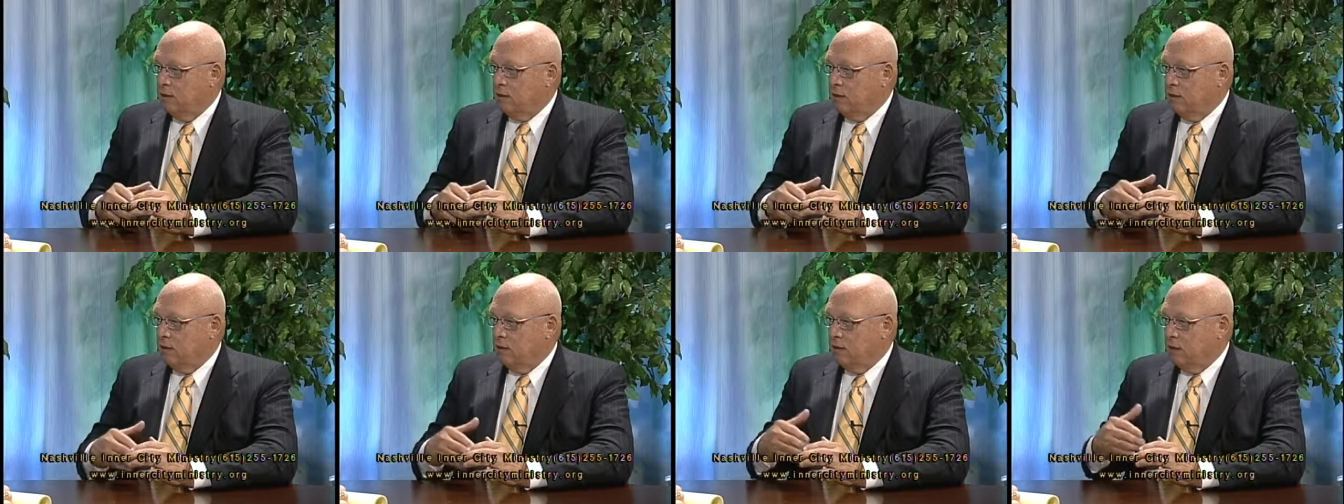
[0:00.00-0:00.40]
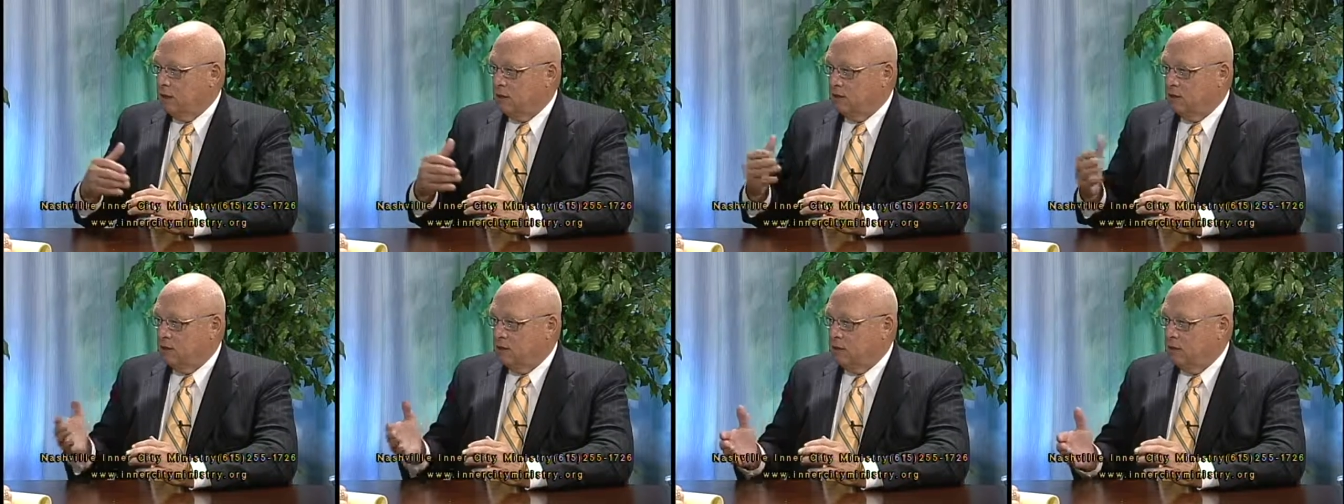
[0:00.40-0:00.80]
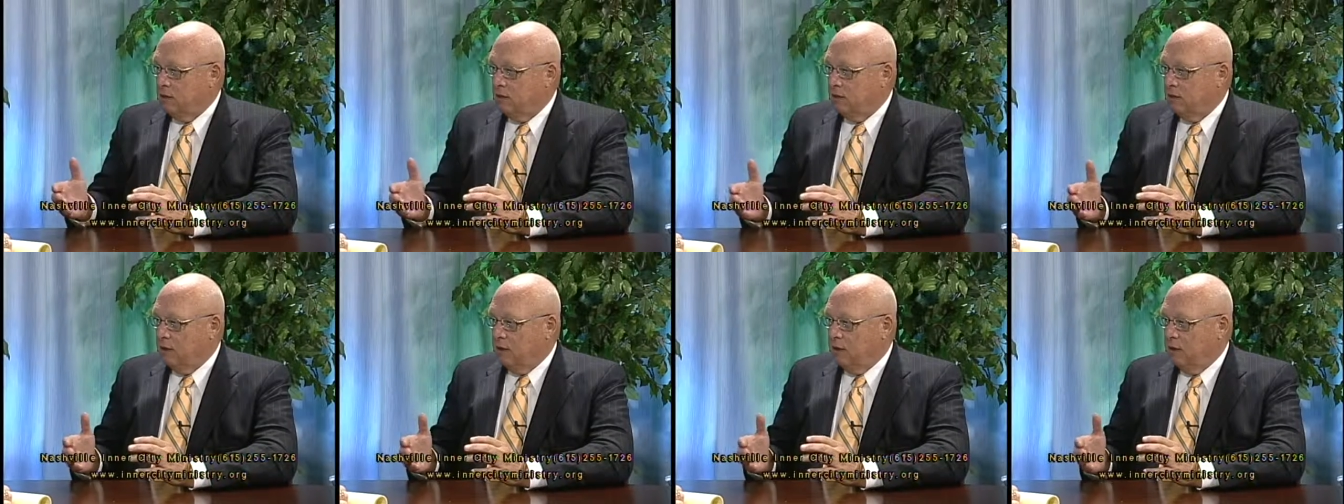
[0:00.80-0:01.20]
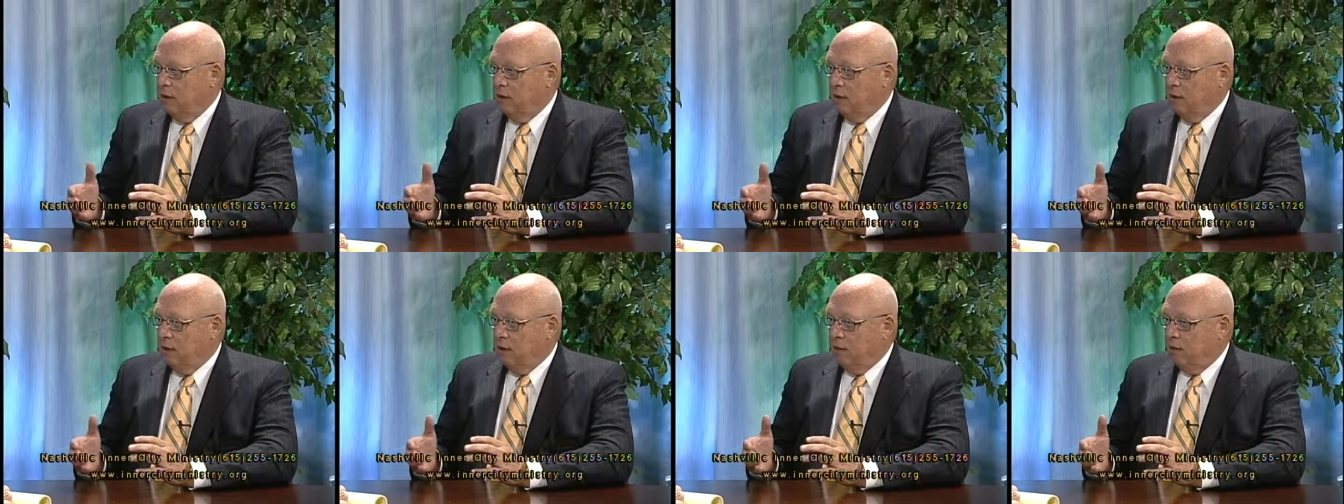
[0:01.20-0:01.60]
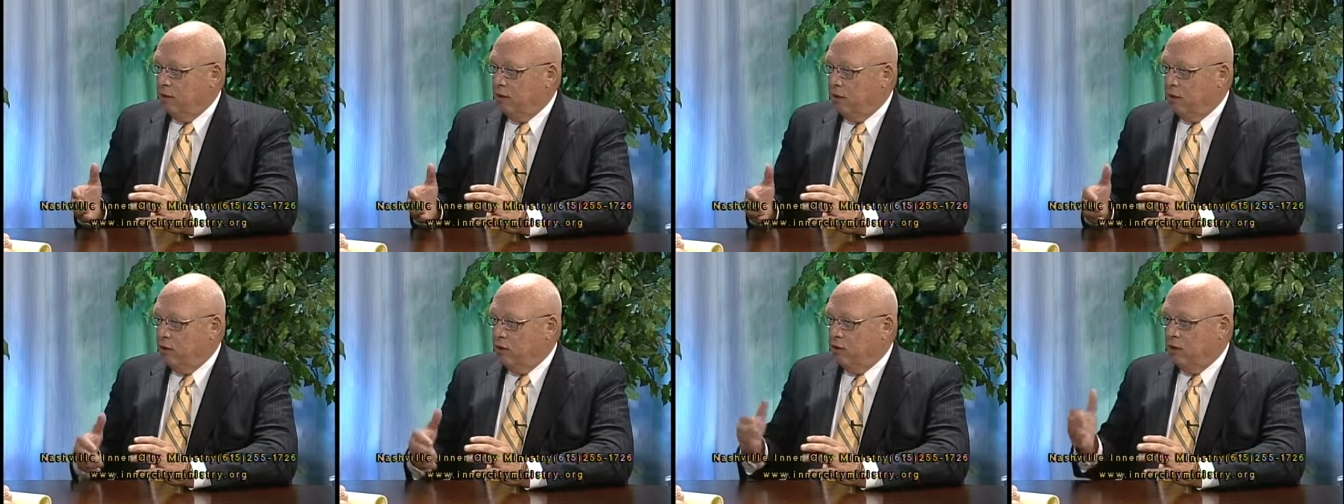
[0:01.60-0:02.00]
seeing things on TV
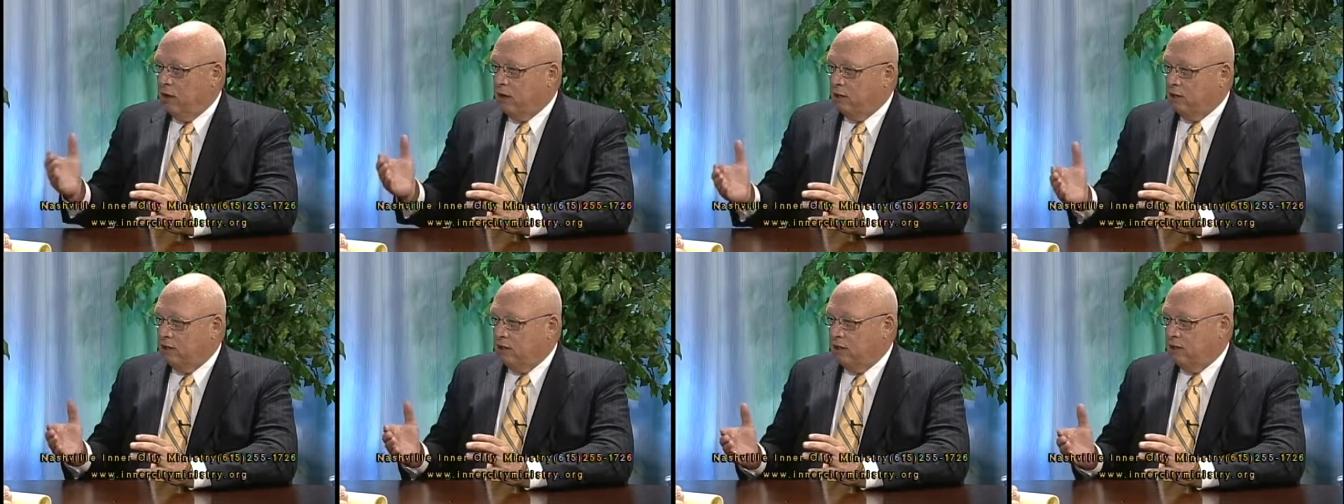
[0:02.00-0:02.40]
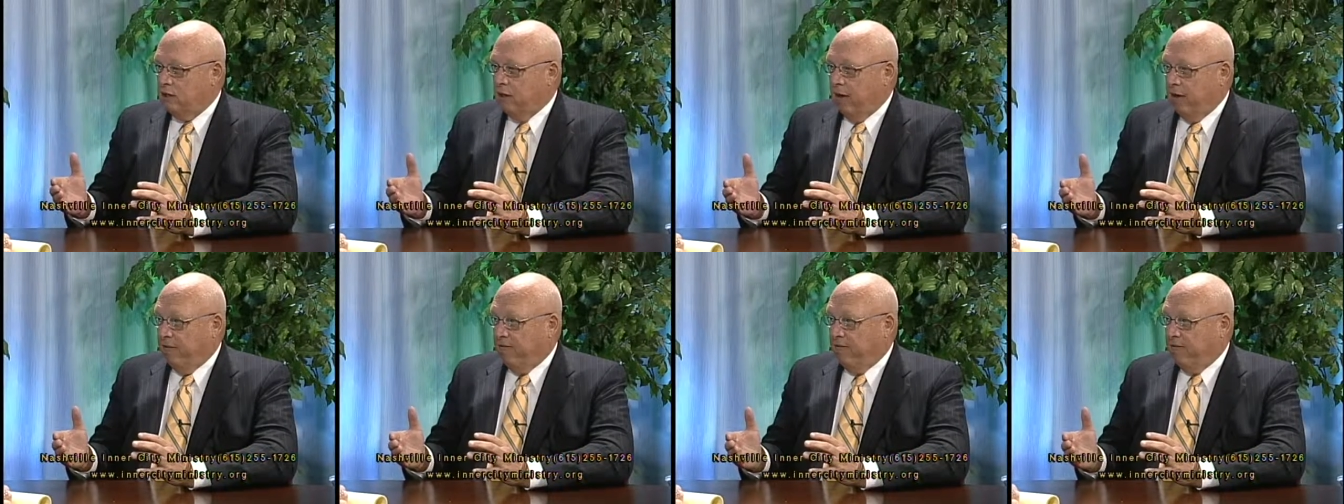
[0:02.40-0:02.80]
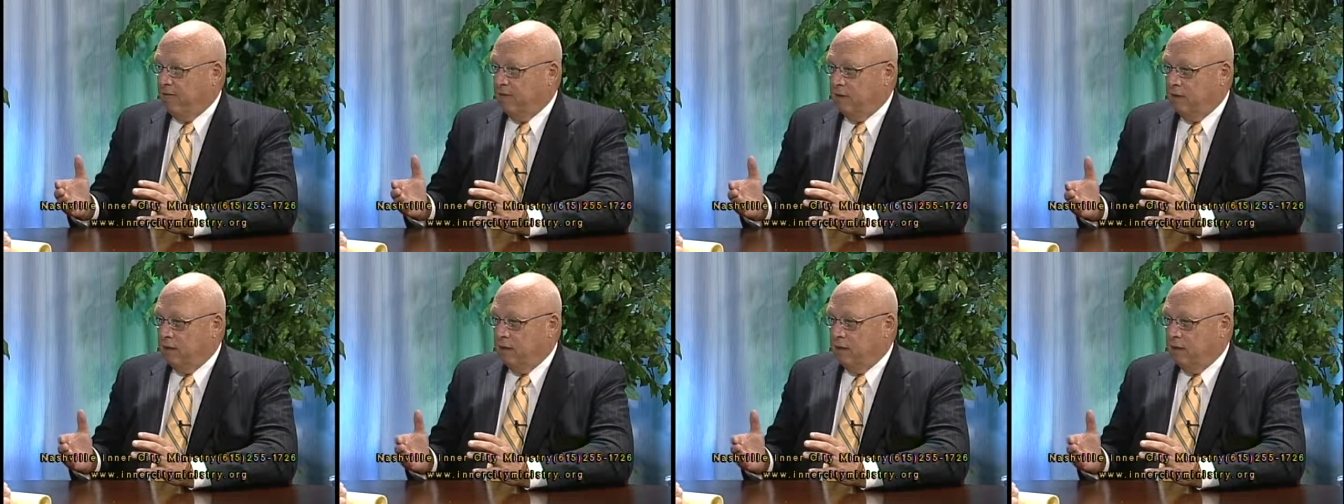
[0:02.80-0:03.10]
that are adult stuff,